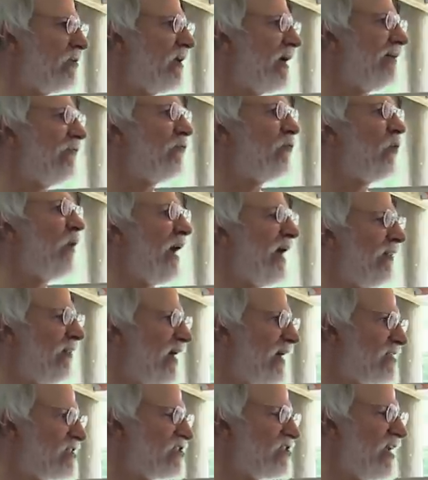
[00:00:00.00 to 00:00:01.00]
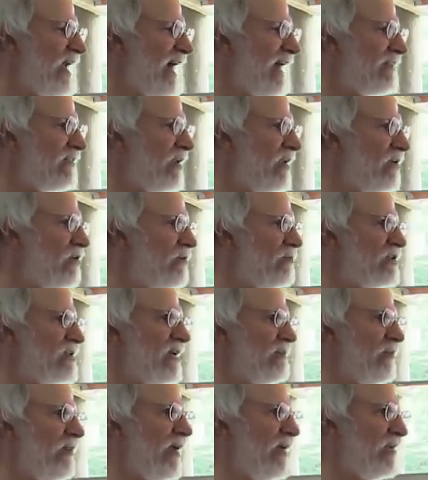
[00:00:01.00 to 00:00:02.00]
You have way less slack than you do with
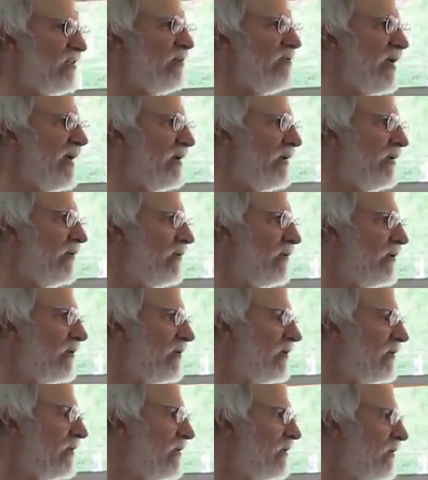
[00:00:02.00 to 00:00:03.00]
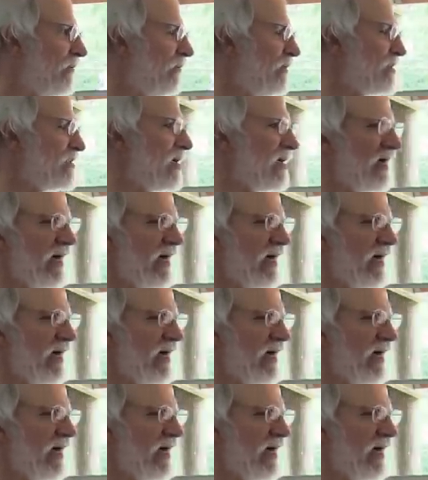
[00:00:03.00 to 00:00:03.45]
something like a tomato, which can